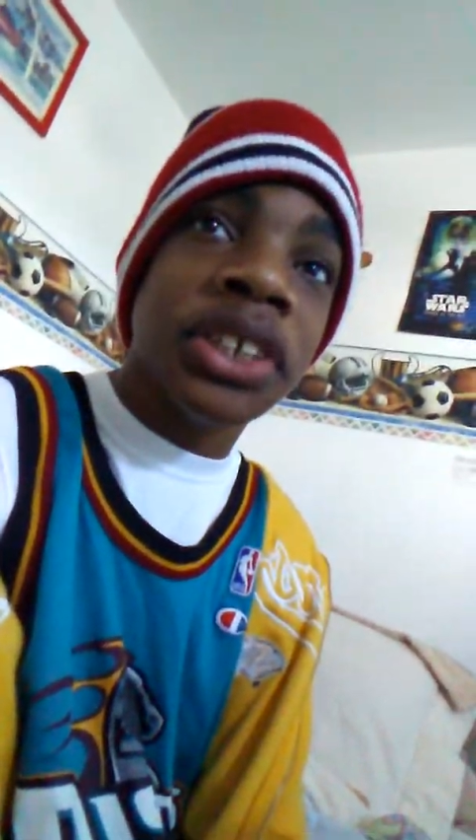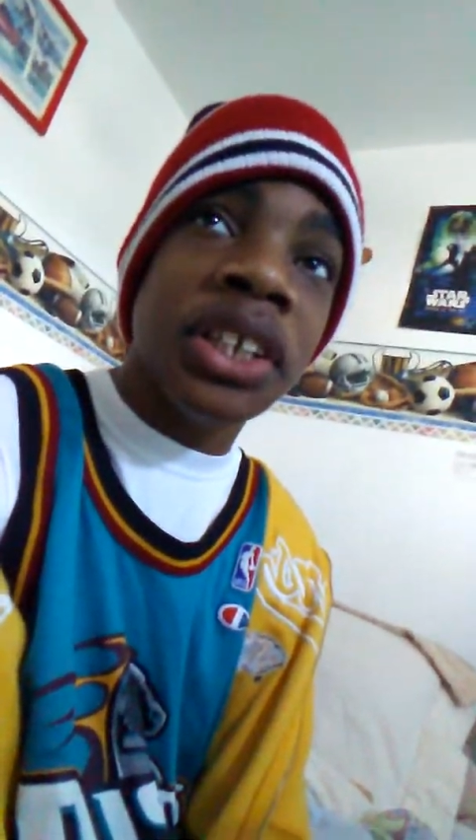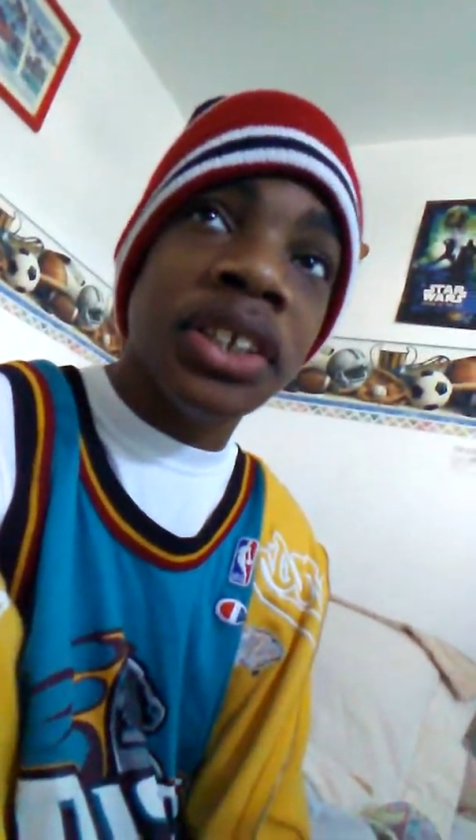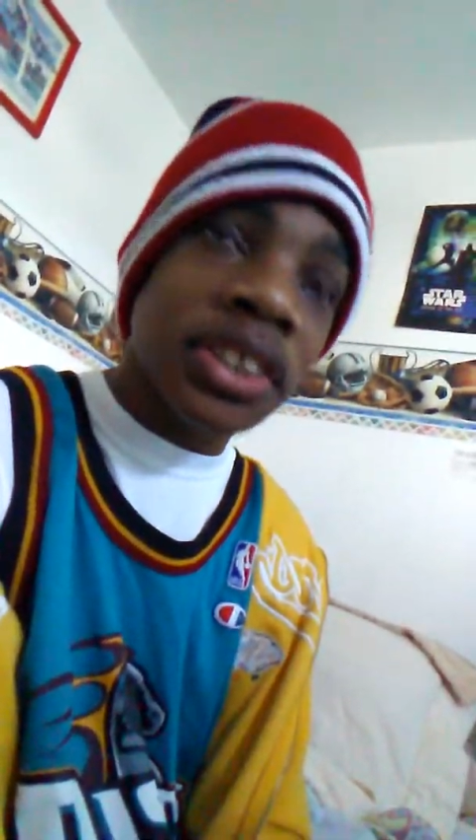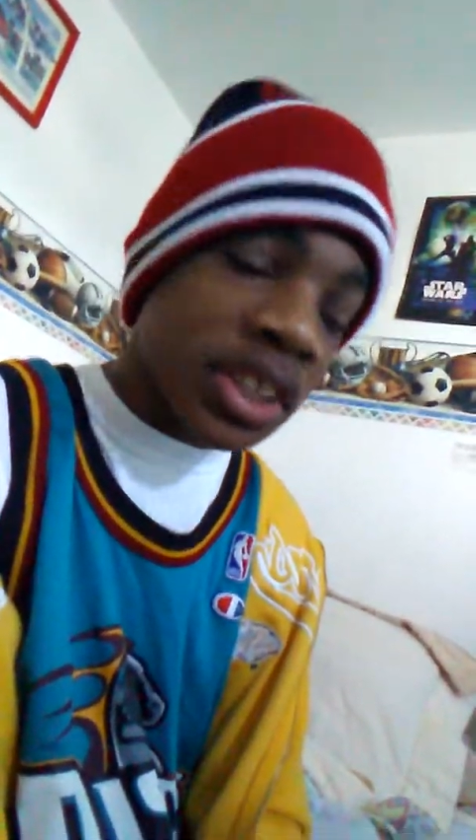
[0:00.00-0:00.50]

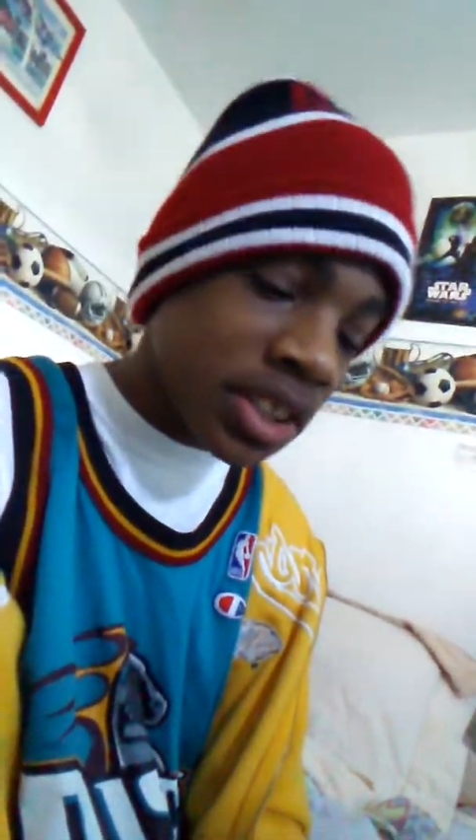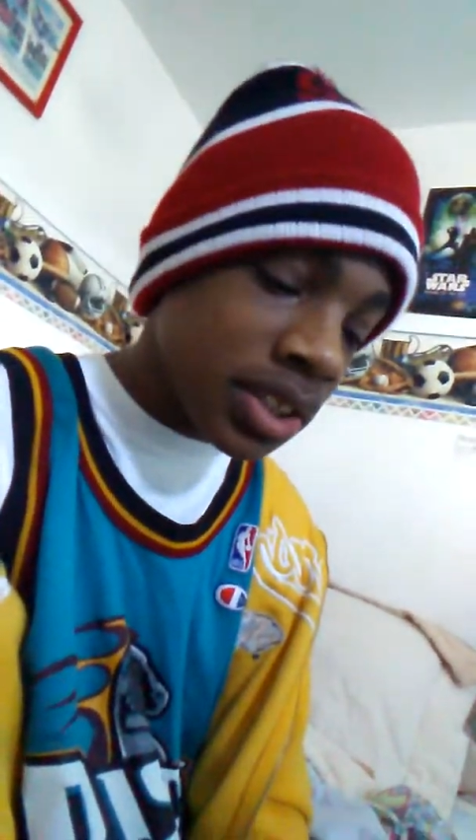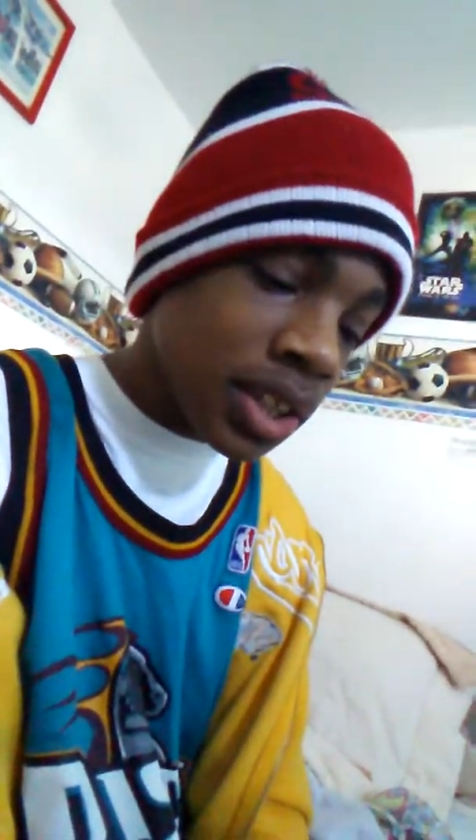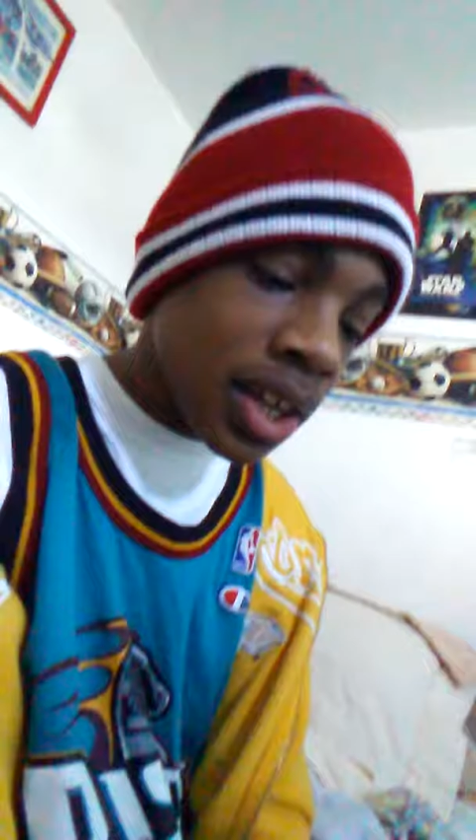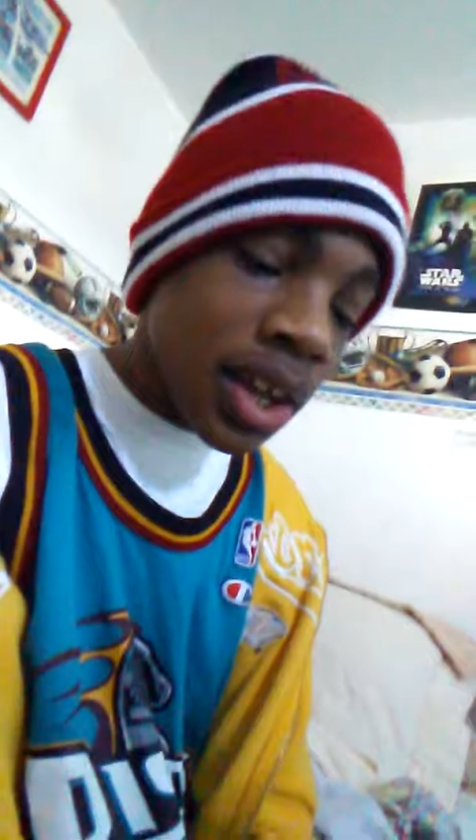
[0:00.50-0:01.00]
saying the thing
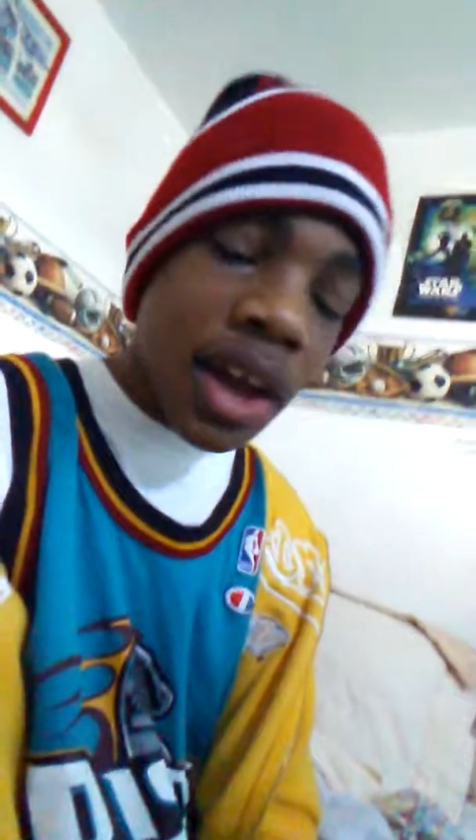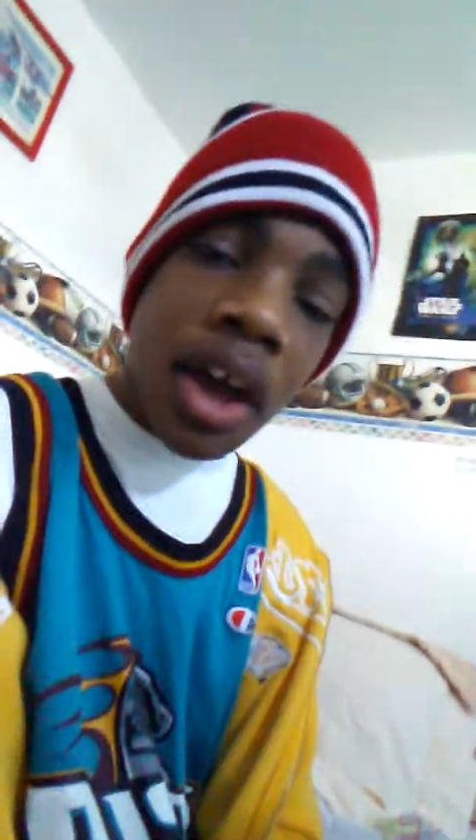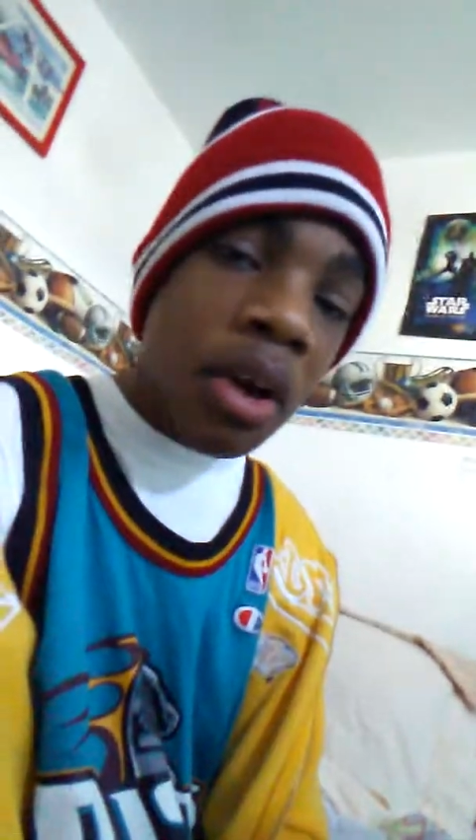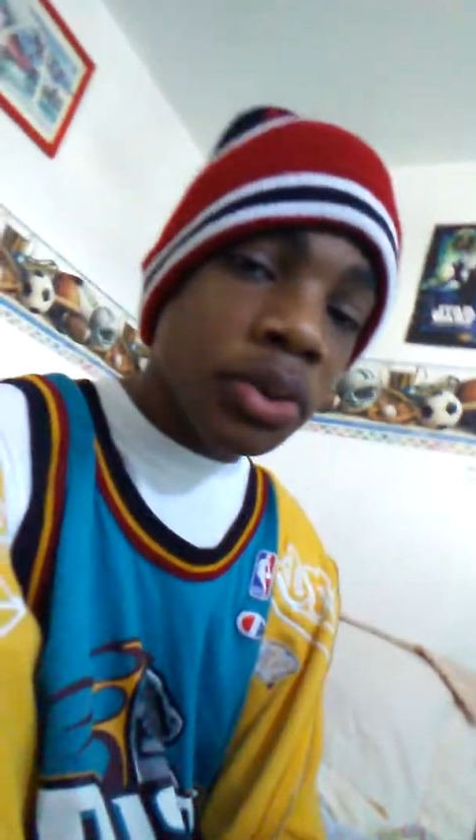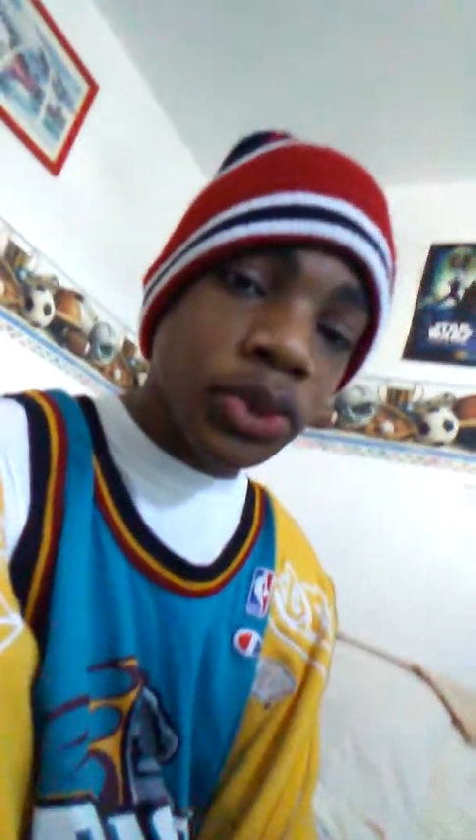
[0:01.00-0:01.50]

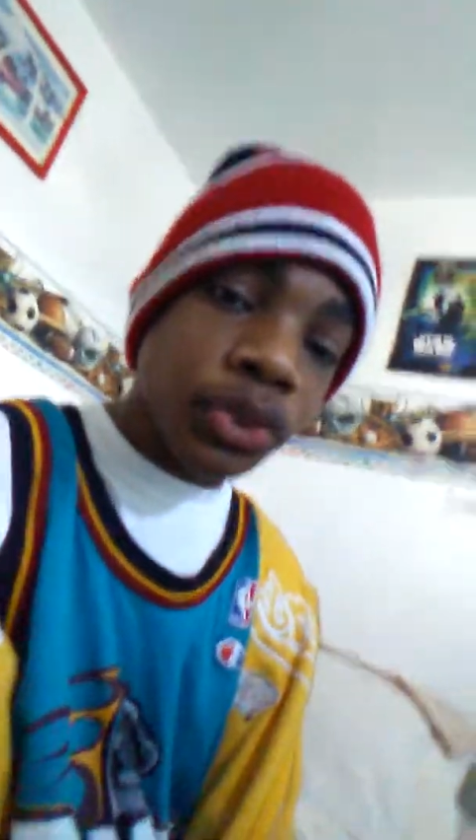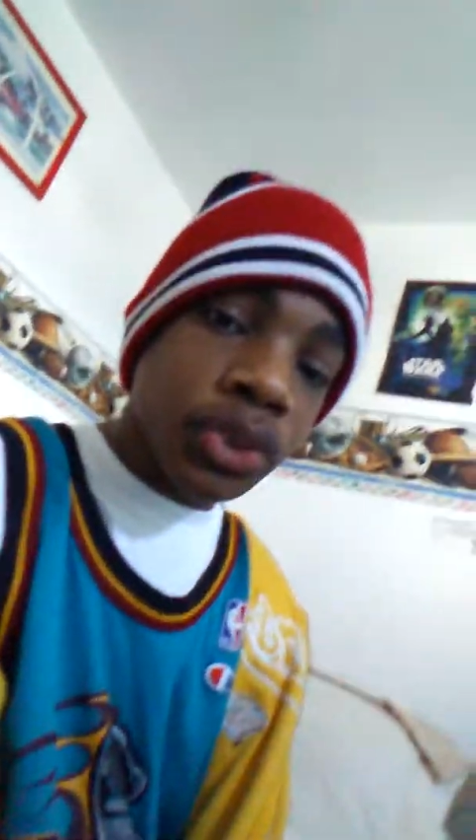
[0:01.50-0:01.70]
I always do.